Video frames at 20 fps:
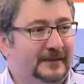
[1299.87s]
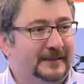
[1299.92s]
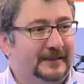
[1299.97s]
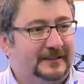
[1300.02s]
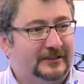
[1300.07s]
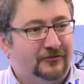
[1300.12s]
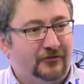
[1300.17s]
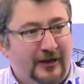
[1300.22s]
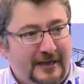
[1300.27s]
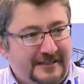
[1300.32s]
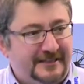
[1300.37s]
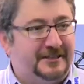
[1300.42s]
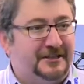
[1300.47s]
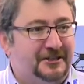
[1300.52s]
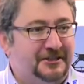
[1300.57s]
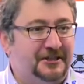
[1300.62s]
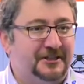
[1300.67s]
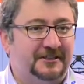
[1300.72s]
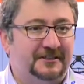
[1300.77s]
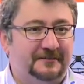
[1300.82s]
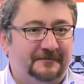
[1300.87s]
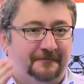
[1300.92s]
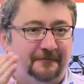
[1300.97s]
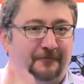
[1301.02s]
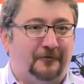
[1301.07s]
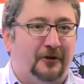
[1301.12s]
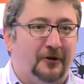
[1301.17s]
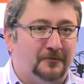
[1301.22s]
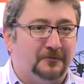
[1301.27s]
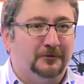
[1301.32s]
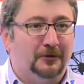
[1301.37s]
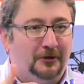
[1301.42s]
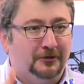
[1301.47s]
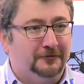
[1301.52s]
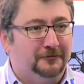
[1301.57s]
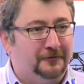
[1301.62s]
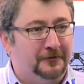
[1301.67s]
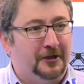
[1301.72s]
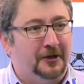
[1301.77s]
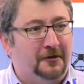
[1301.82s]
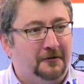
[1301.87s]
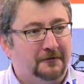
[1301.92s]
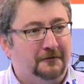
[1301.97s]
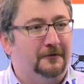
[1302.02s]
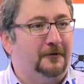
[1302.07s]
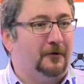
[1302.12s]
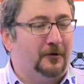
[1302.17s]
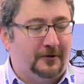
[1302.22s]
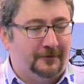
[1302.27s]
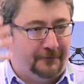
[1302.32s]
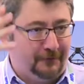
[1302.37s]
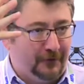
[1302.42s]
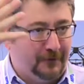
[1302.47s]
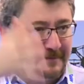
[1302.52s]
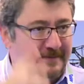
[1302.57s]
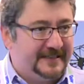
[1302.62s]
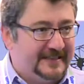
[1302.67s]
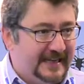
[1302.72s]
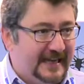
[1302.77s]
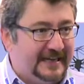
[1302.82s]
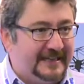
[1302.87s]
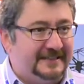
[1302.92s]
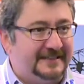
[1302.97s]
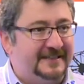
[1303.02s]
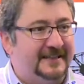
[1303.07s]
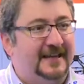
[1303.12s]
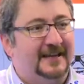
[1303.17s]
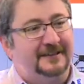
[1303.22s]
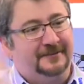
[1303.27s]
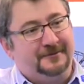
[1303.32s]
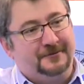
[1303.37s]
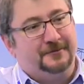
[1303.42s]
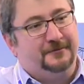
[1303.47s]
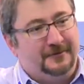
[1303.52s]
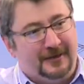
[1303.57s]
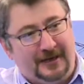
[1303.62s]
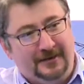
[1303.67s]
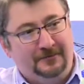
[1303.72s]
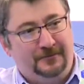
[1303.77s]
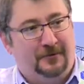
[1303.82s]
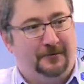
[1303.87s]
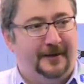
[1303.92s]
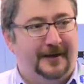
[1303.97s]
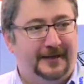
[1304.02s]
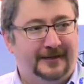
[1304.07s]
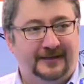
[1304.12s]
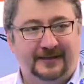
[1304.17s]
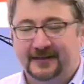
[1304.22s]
transition from load flow or from steady state to time domain.